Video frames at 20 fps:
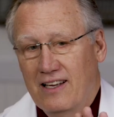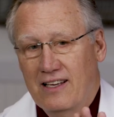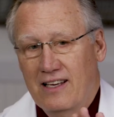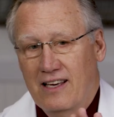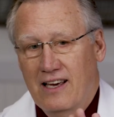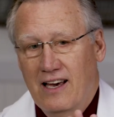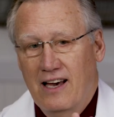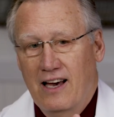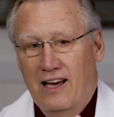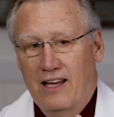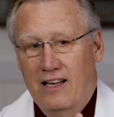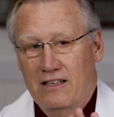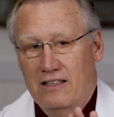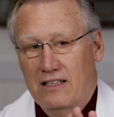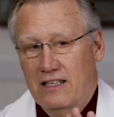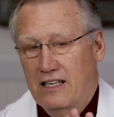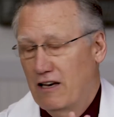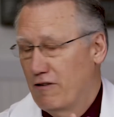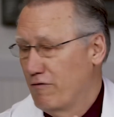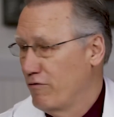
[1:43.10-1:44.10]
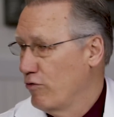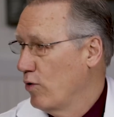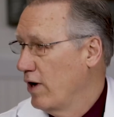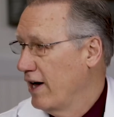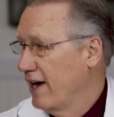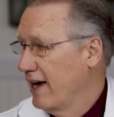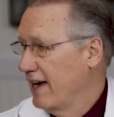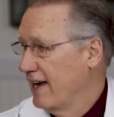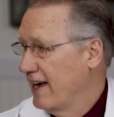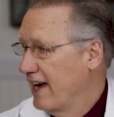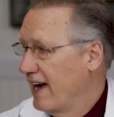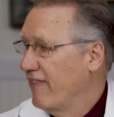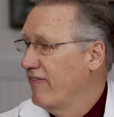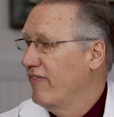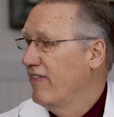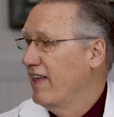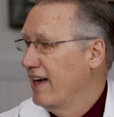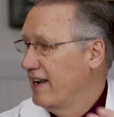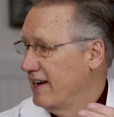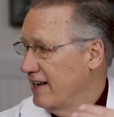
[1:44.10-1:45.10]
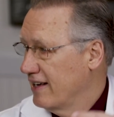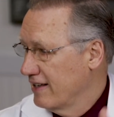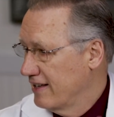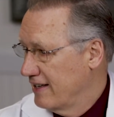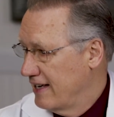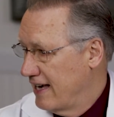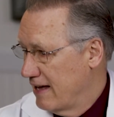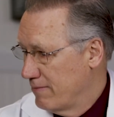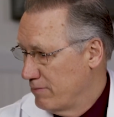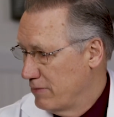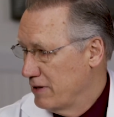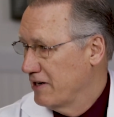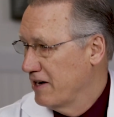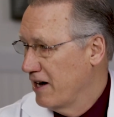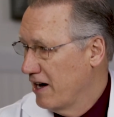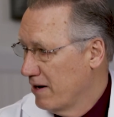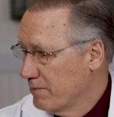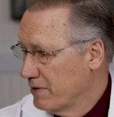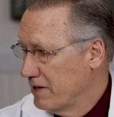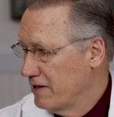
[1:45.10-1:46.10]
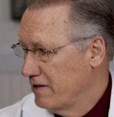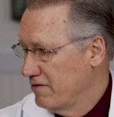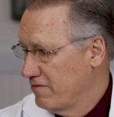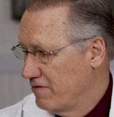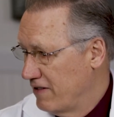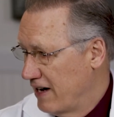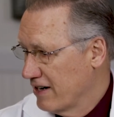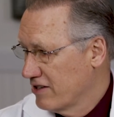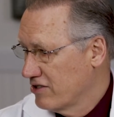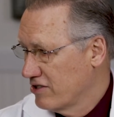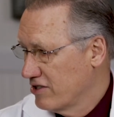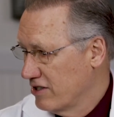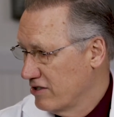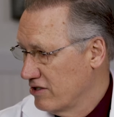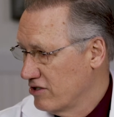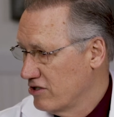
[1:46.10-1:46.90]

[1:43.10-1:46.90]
can give way, and then it can become an infection.